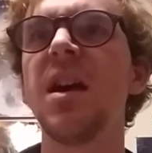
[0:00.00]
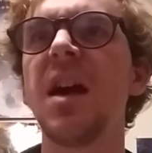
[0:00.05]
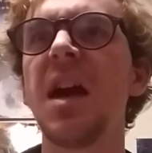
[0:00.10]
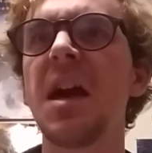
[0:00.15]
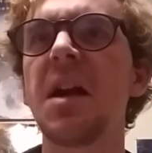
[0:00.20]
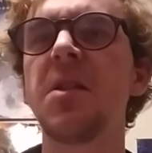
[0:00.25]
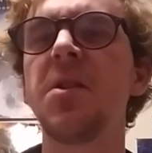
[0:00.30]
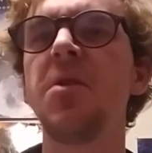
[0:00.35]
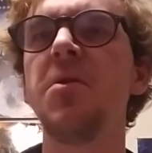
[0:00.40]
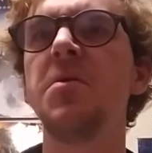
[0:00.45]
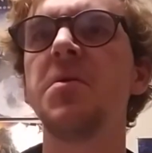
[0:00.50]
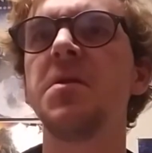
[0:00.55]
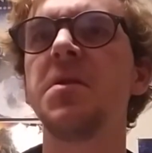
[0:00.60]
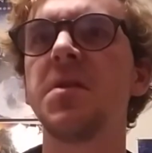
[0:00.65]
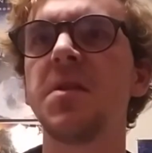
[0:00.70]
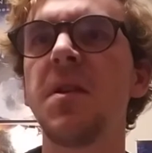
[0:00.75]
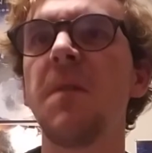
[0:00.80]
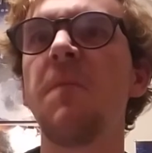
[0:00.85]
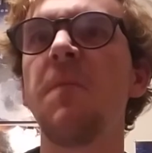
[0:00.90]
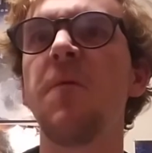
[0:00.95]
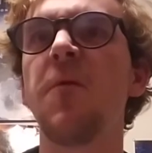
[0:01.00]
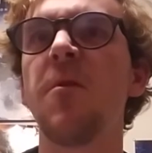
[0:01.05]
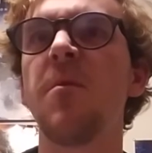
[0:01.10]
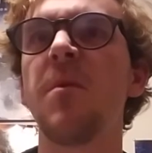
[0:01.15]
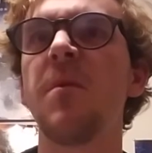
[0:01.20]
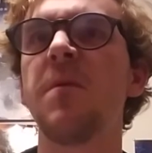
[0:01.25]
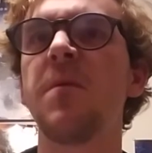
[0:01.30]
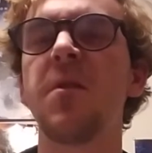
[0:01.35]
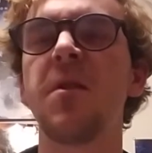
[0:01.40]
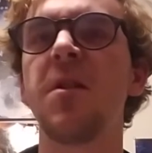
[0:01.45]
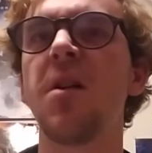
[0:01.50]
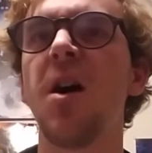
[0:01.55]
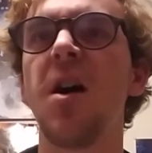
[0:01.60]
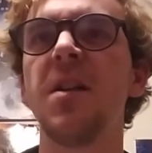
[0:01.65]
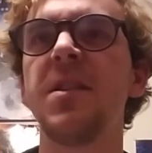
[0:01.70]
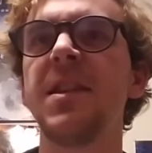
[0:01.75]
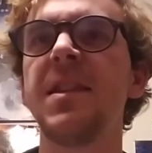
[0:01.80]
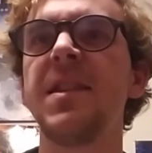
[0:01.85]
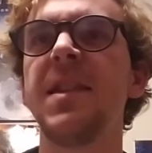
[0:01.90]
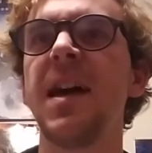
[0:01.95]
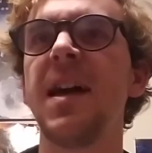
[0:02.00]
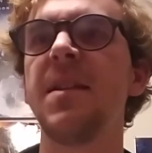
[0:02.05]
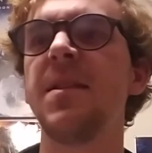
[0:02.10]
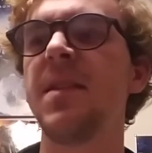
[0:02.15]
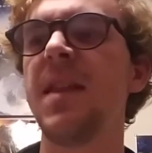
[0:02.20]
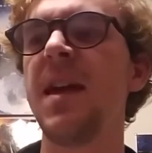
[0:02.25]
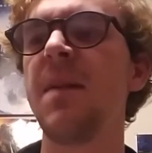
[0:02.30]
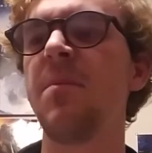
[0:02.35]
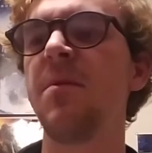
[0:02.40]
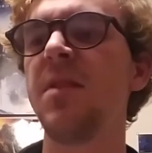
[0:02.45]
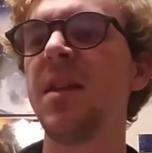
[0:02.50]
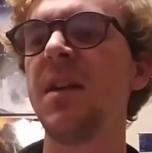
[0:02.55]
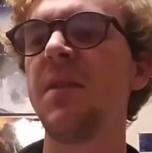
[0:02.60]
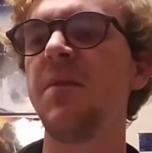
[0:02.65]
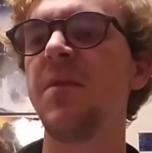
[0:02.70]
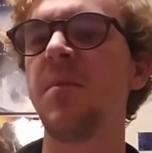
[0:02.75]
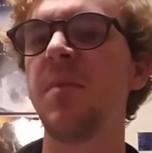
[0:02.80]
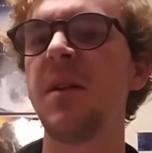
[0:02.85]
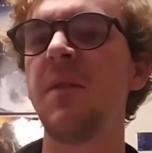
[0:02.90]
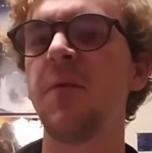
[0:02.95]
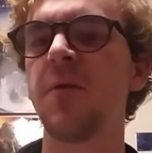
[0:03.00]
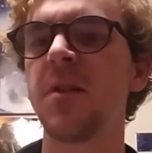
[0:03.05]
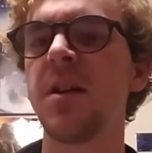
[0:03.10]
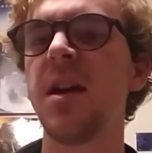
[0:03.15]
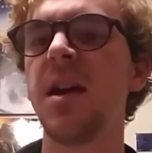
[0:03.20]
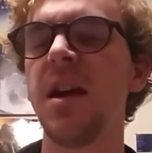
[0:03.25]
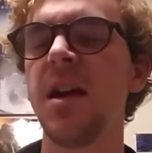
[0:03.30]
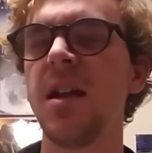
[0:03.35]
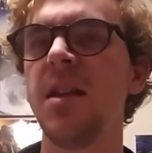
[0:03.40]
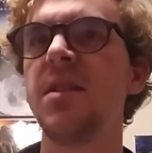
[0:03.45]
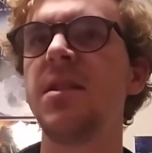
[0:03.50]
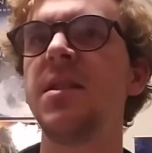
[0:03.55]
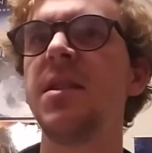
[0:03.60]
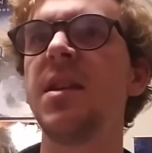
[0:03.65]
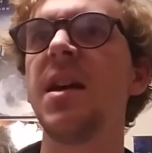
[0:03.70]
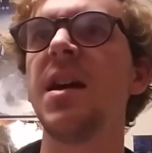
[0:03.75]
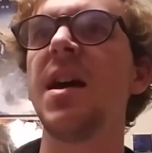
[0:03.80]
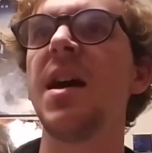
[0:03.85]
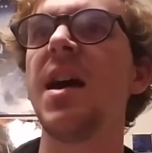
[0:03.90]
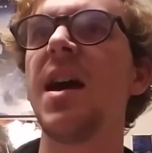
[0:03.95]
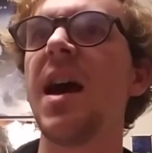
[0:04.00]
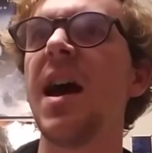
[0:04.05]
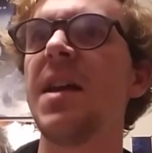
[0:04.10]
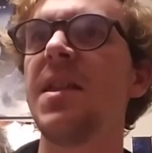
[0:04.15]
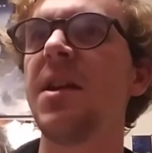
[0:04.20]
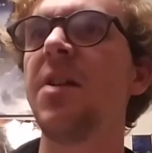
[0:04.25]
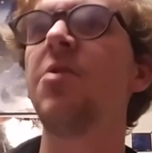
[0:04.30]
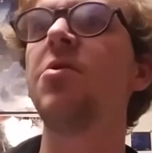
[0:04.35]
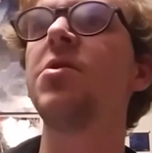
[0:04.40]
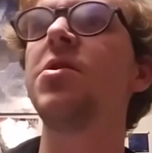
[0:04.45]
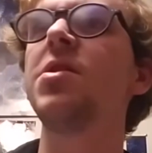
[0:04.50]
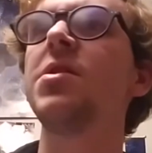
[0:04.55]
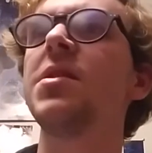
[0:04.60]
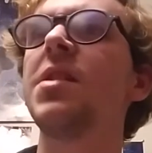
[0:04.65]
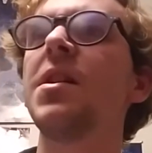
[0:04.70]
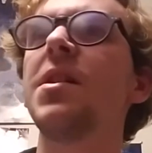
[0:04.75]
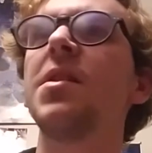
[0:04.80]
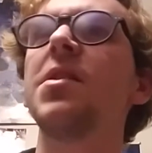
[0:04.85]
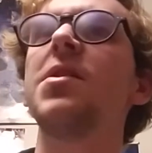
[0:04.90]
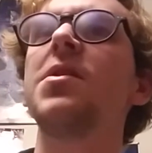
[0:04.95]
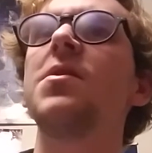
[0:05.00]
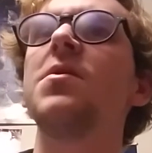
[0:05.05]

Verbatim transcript: include some form of content that they believe to be for kids, and they're just gonna